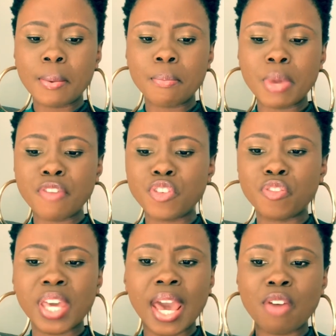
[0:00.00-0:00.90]
if
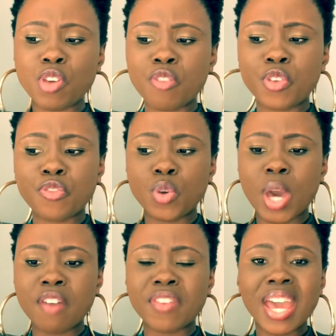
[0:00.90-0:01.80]
you
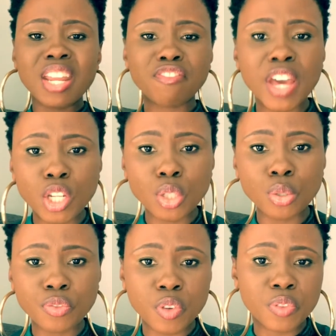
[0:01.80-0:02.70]
have any value,
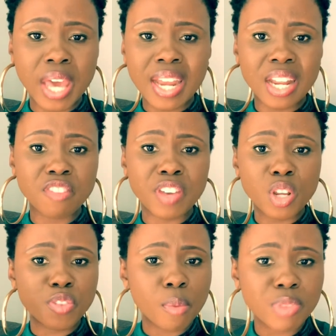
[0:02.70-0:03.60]
if you've gained any value
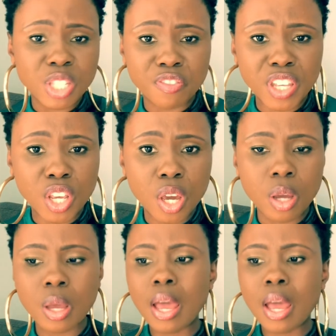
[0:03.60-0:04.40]
from this video,